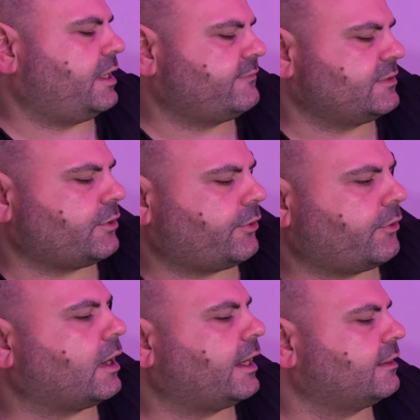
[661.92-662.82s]
even though
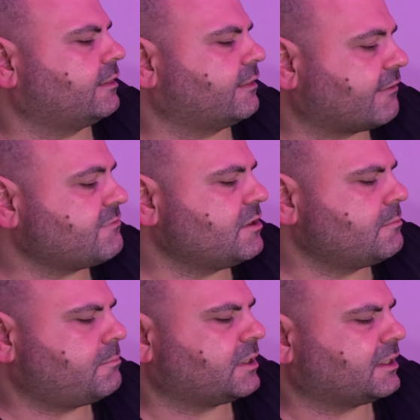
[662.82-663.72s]
I love
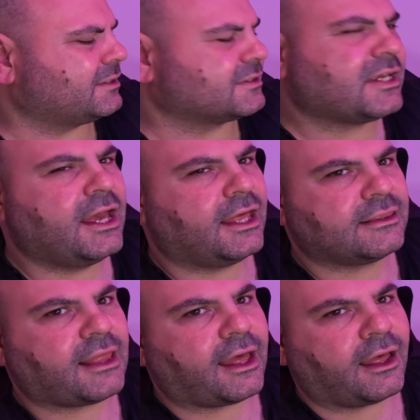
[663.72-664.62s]
them, because
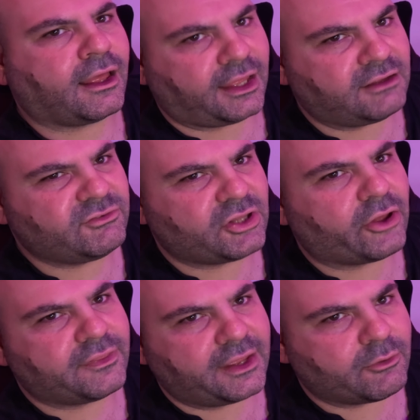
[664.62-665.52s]
even
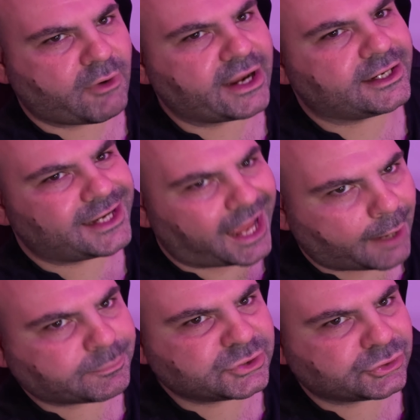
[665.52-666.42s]
though they're rated
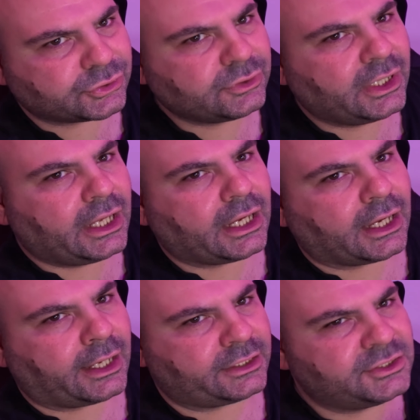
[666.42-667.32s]
up to,
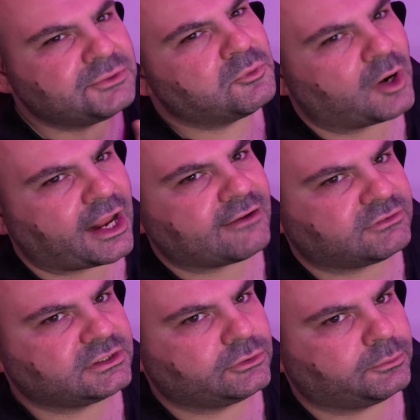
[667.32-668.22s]
you want to have
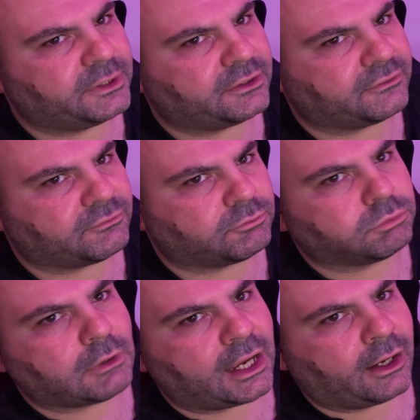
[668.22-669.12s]
a little bit of
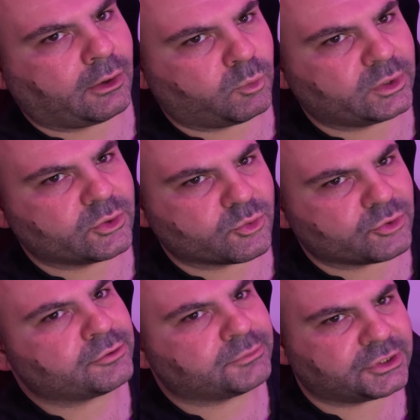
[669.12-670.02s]
wiggle
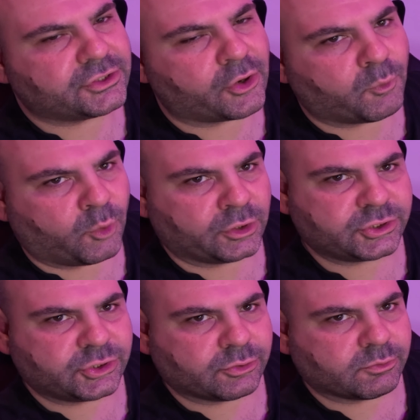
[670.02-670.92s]
room. You don't
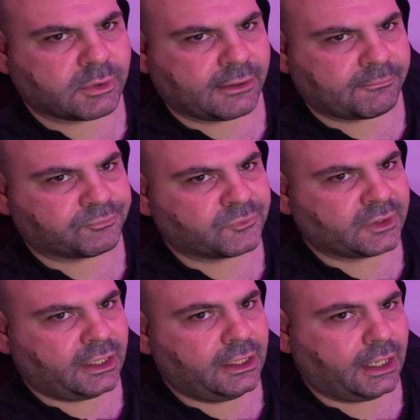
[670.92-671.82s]
want your
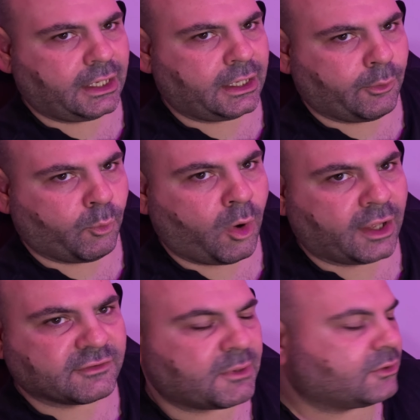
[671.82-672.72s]

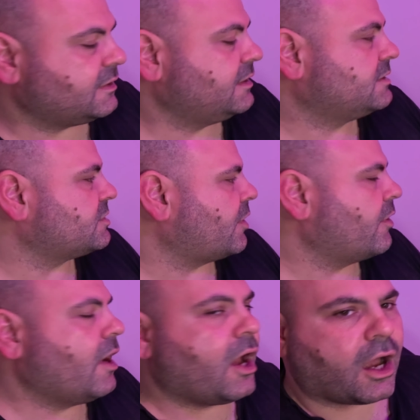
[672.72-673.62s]
wires melting. So
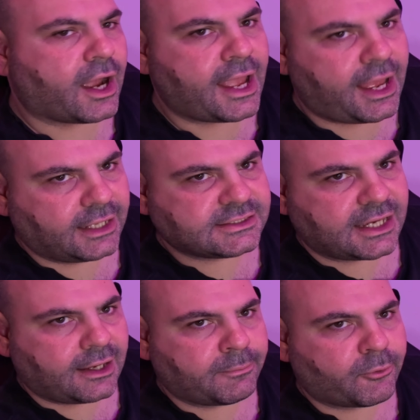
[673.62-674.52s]
I had to
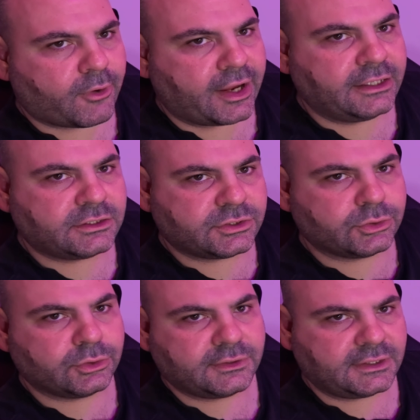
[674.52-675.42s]
upgrade
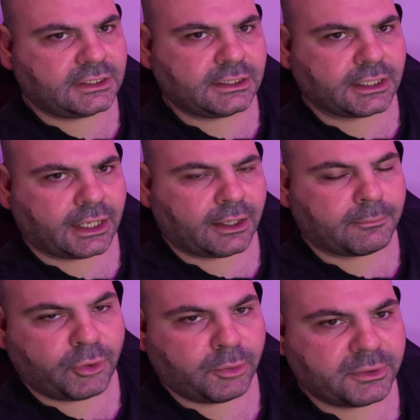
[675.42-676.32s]
to the
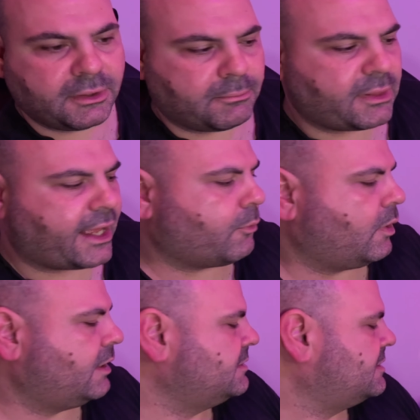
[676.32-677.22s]
purple and black
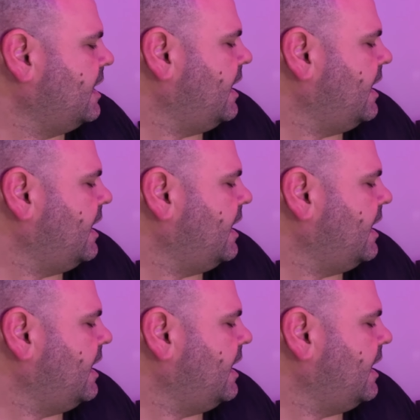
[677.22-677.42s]
ones